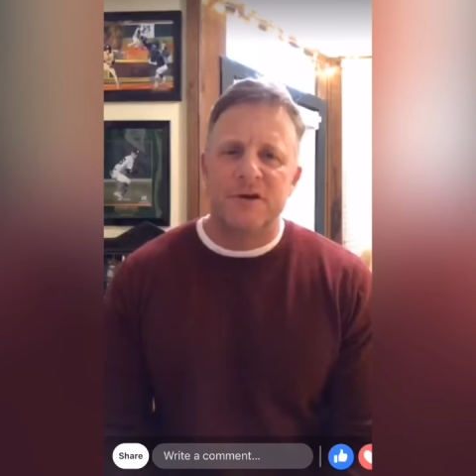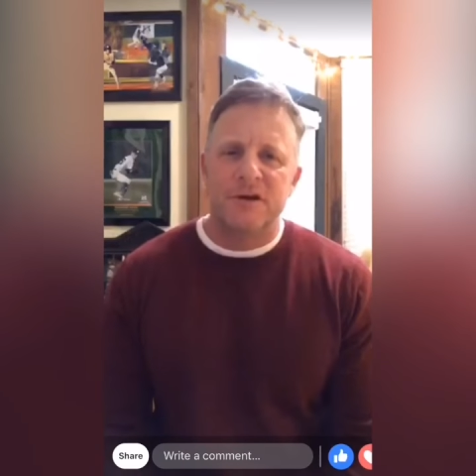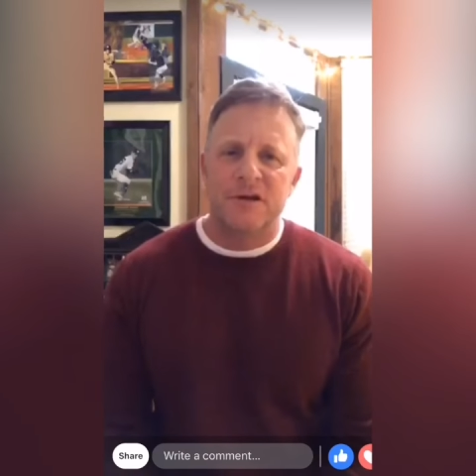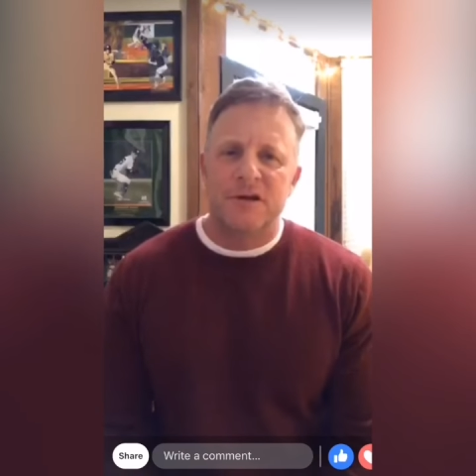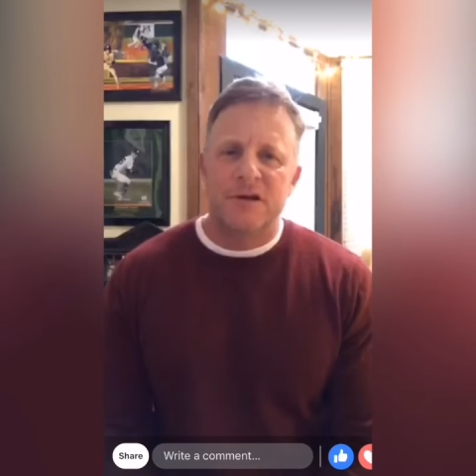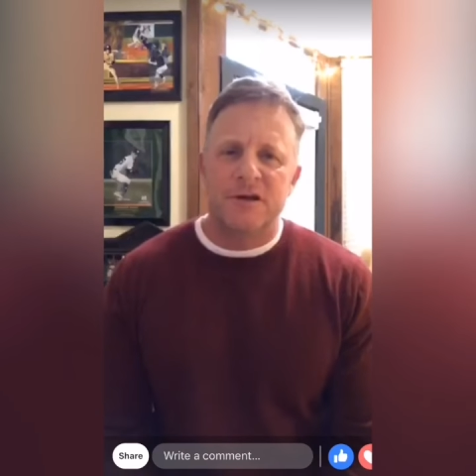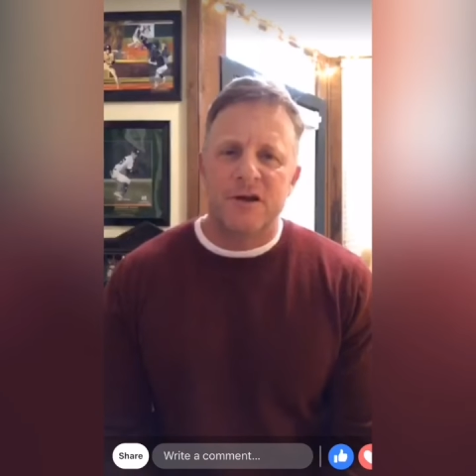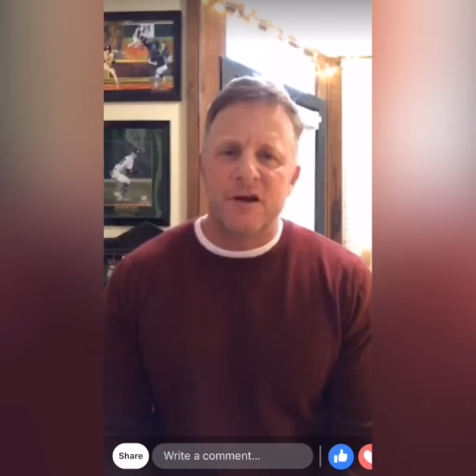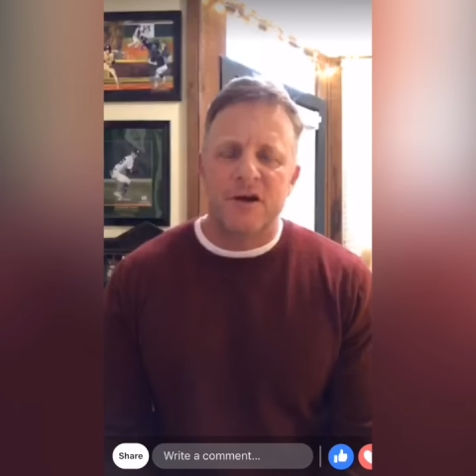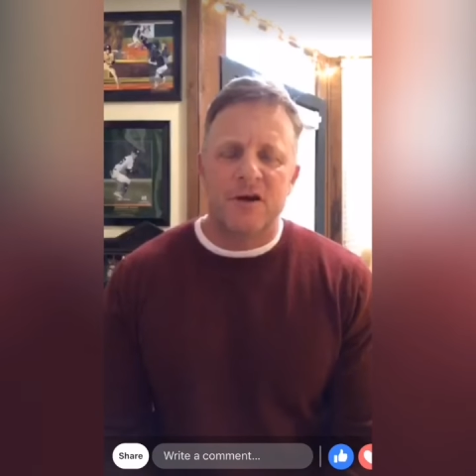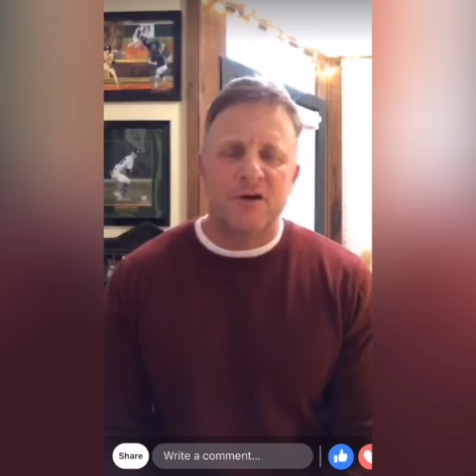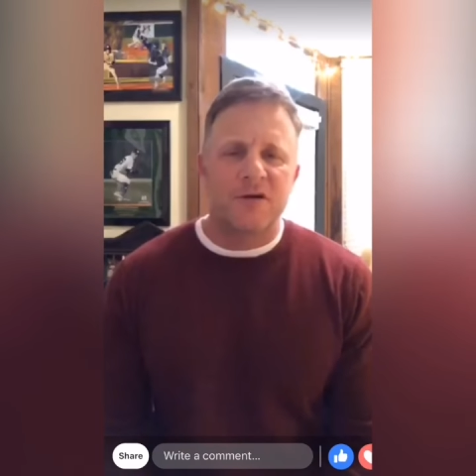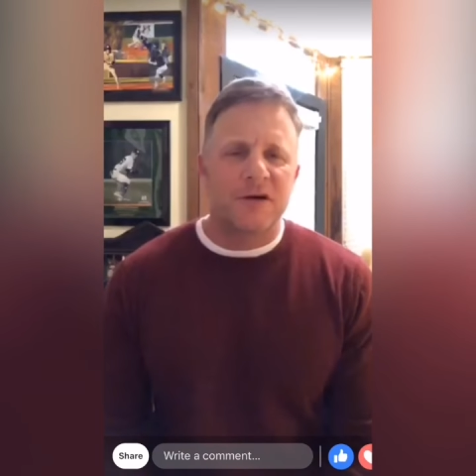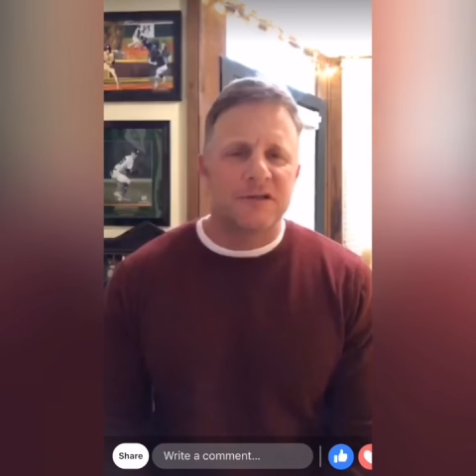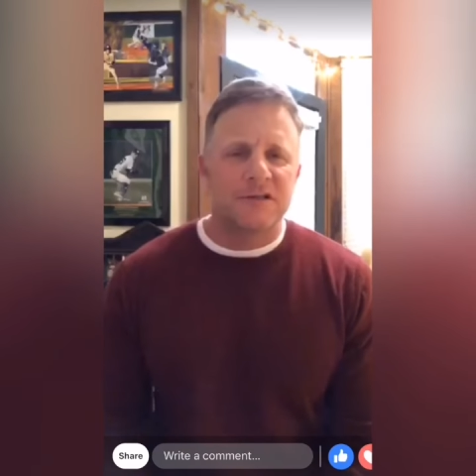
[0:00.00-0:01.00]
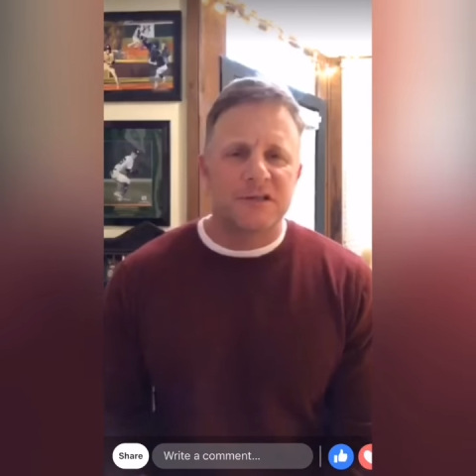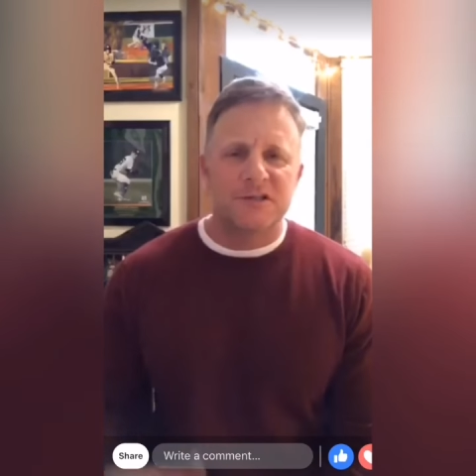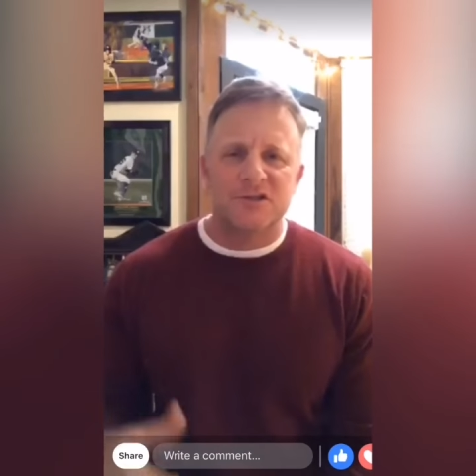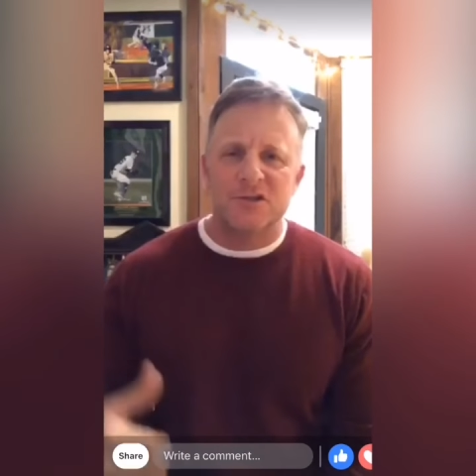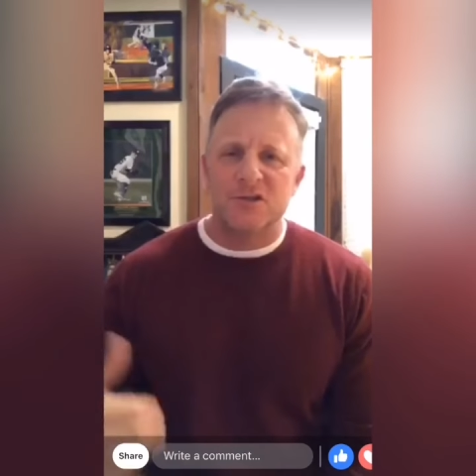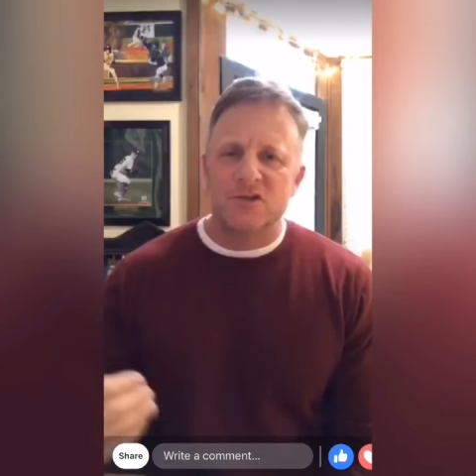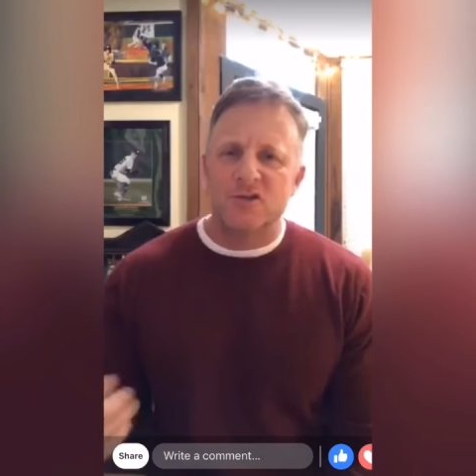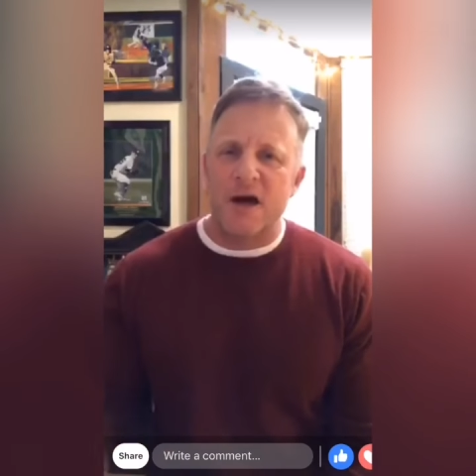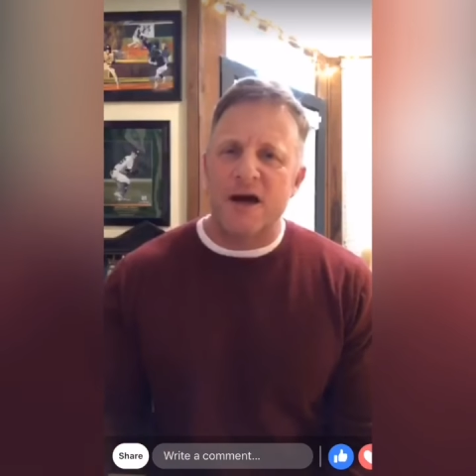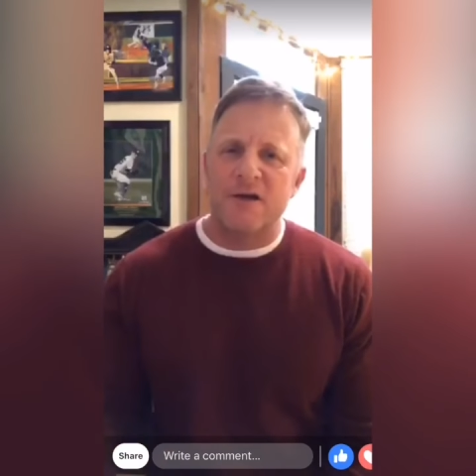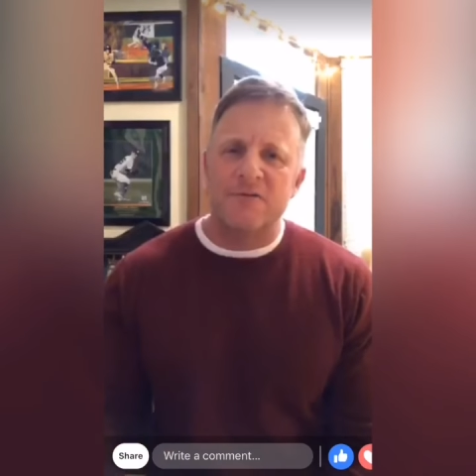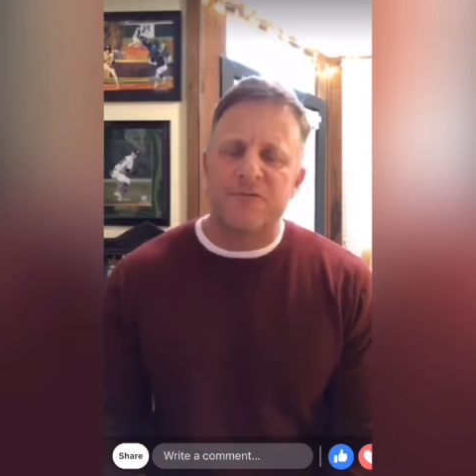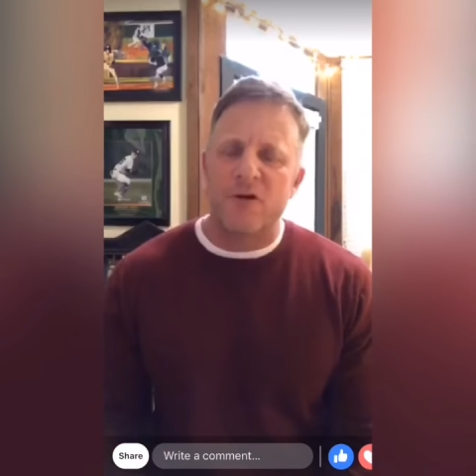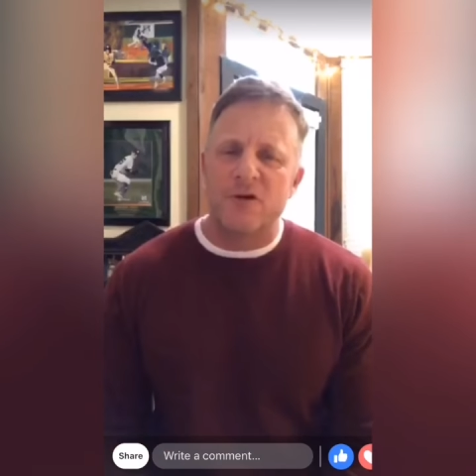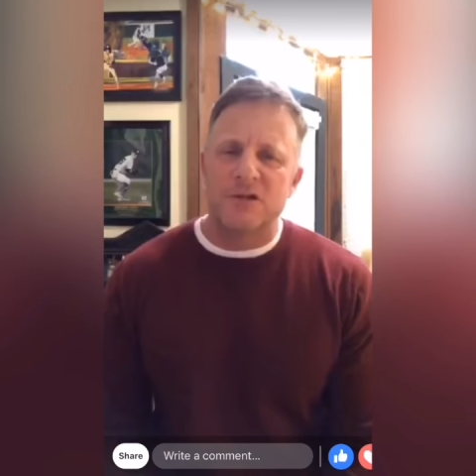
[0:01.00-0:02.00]
you know, and just try to
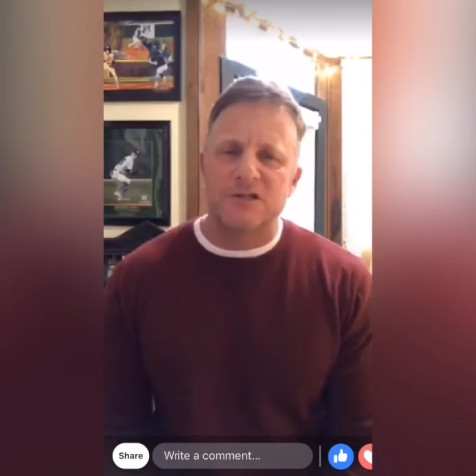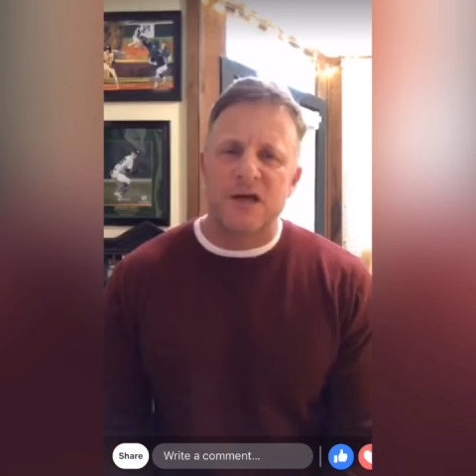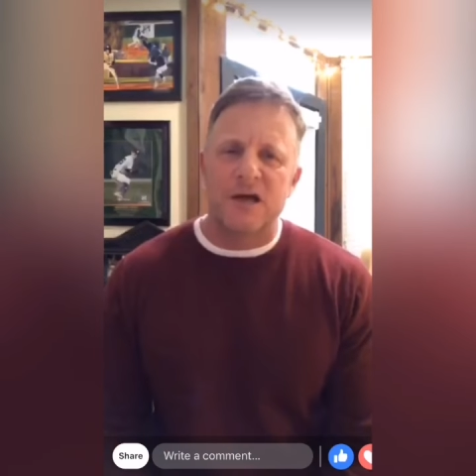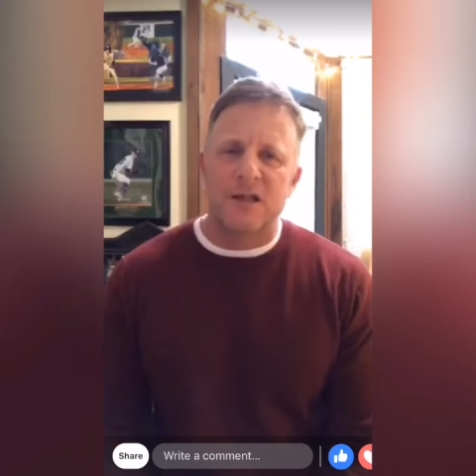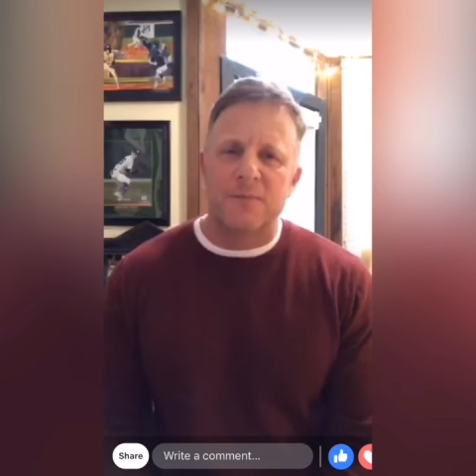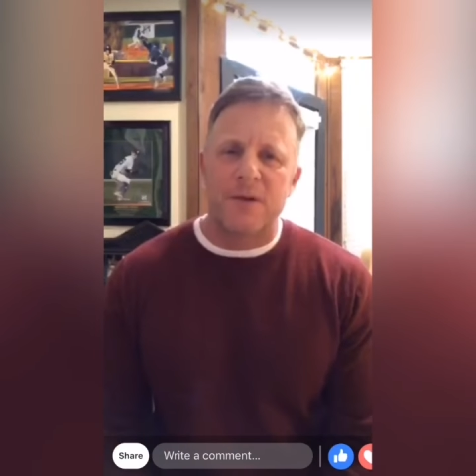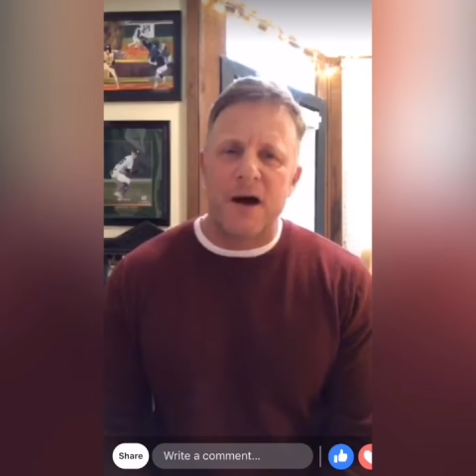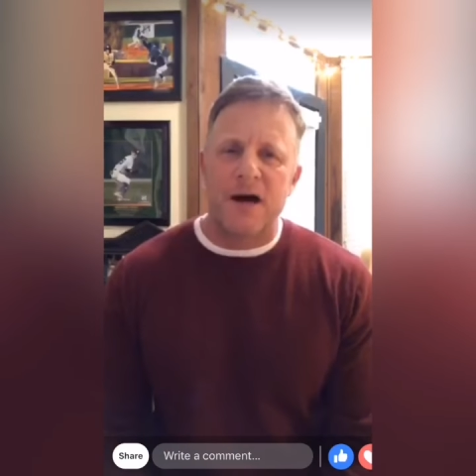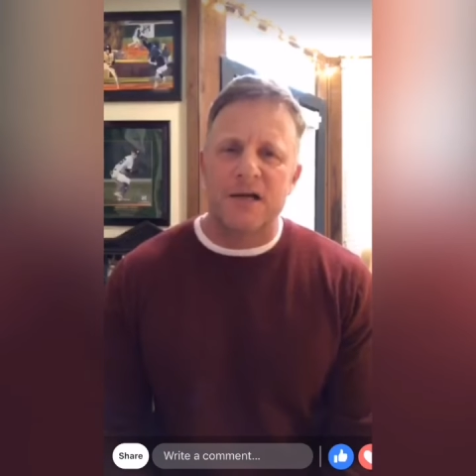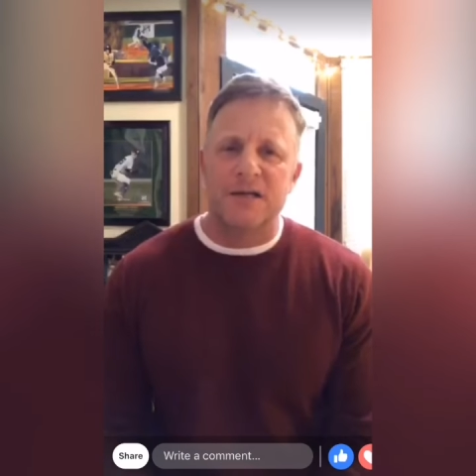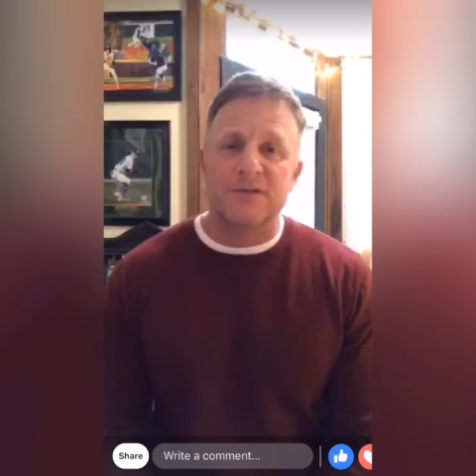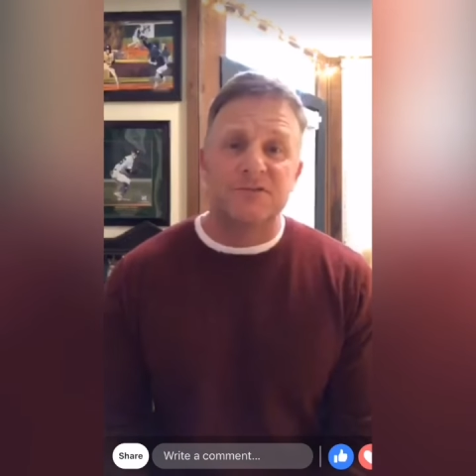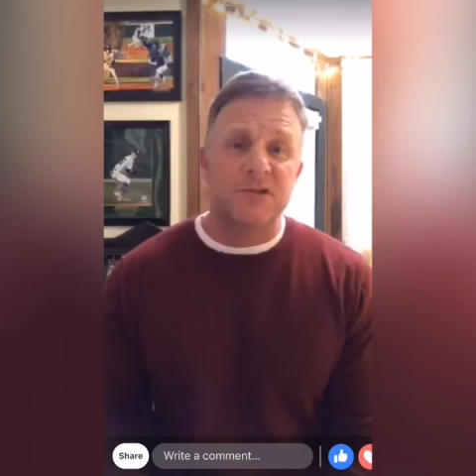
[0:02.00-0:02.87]
focus on the positives,